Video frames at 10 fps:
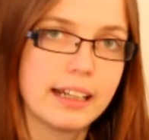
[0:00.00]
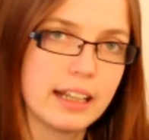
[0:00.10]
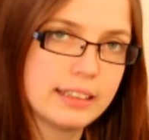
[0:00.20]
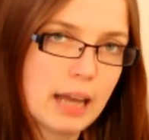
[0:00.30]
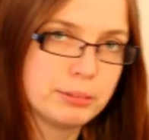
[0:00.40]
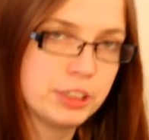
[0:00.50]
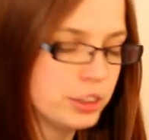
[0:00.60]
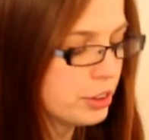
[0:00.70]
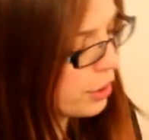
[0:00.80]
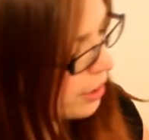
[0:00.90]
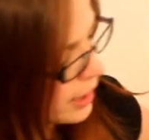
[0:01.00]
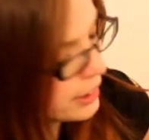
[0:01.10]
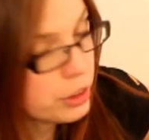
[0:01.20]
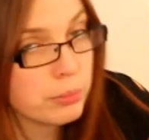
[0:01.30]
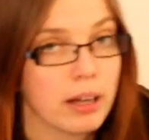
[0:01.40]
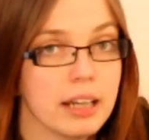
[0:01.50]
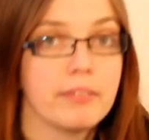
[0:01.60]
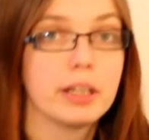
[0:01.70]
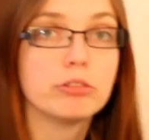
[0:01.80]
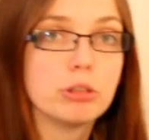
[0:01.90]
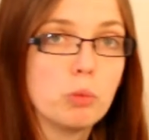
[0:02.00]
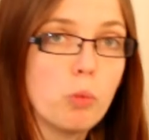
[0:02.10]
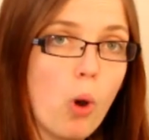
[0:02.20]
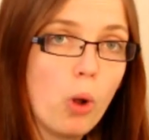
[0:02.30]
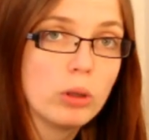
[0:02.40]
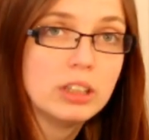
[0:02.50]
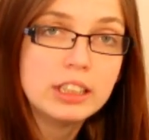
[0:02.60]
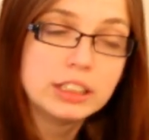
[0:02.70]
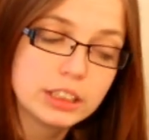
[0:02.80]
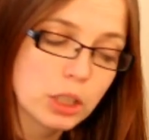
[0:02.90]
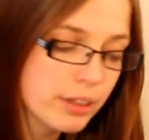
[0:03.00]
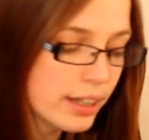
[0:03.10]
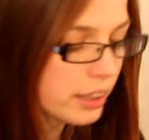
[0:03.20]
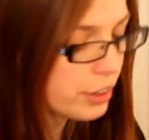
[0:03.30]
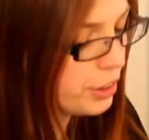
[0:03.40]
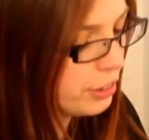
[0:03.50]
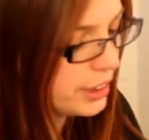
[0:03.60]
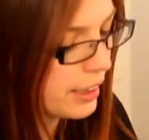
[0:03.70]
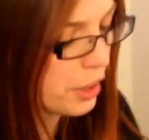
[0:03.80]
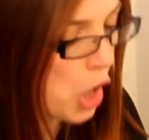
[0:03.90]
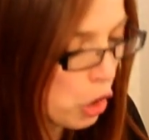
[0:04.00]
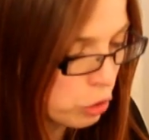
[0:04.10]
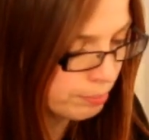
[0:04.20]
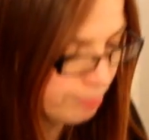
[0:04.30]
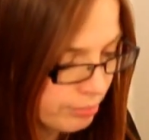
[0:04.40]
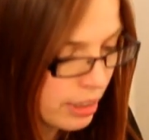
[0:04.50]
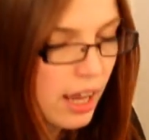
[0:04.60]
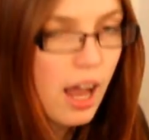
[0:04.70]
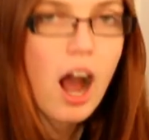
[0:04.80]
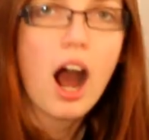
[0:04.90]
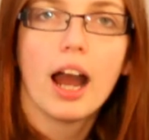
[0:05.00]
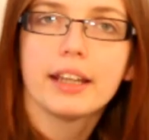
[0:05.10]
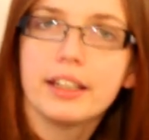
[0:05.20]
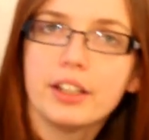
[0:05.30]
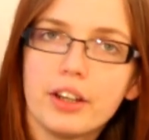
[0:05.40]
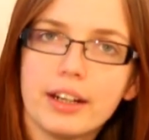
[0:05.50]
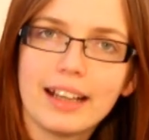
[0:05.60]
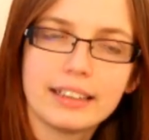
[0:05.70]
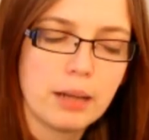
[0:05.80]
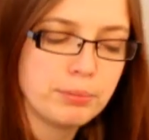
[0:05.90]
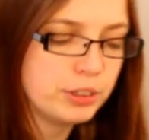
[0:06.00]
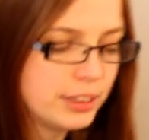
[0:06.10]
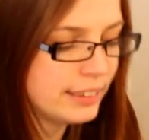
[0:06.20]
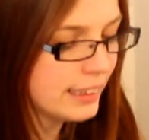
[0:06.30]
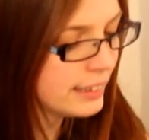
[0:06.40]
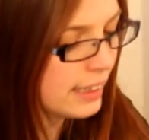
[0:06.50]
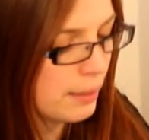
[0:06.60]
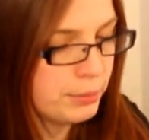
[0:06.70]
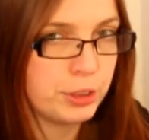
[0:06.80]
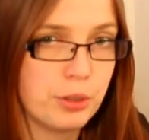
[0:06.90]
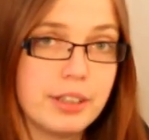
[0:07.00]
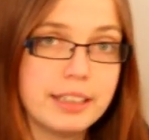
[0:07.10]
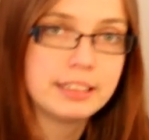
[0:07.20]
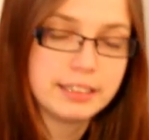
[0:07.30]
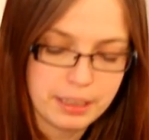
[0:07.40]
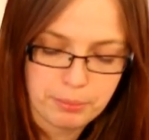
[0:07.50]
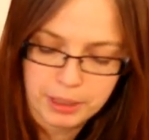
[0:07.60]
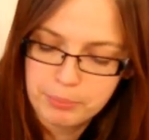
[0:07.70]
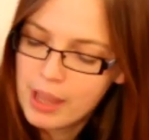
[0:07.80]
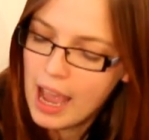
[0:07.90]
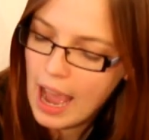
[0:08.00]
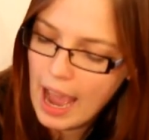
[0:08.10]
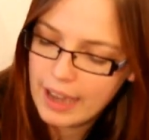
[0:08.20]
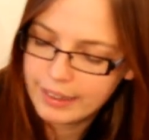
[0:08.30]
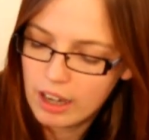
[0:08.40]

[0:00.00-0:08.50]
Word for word: an adapter to connect it to my living room wall so that I could use it at home. I can connect up to 6 lamps to this dimmer, and